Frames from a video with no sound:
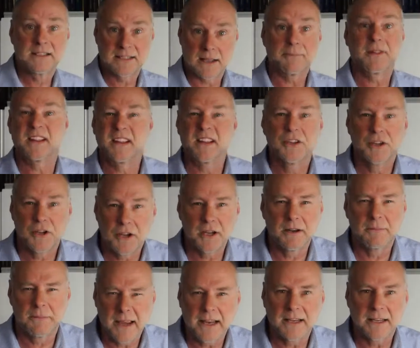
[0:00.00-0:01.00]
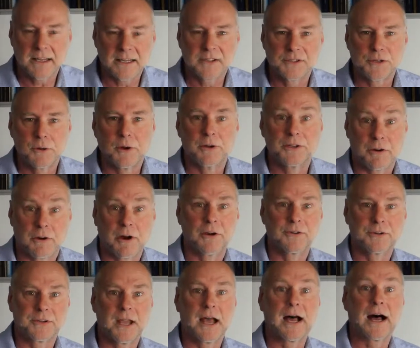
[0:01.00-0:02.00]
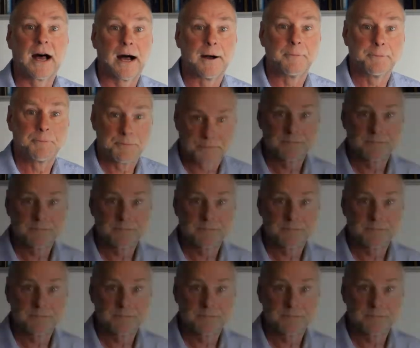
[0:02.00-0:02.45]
something that you can immediately do on your own car.